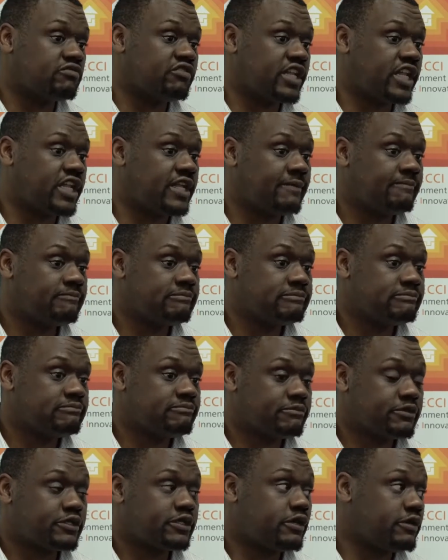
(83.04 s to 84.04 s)
already,
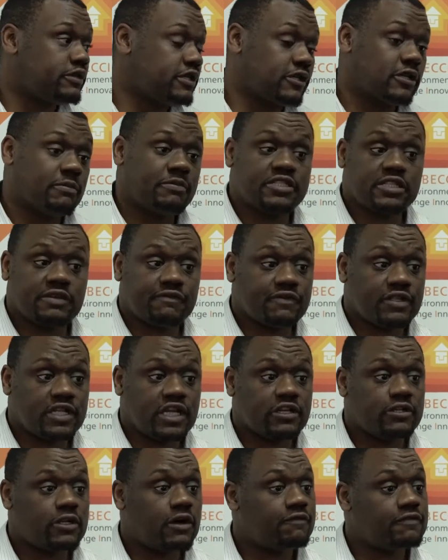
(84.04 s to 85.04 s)
so there could be something
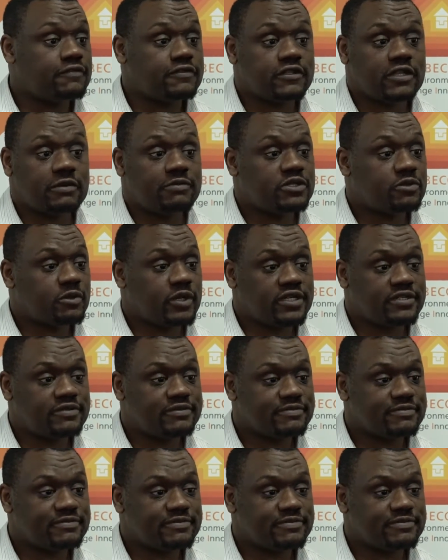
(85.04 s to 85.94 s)
I could offer to them as well.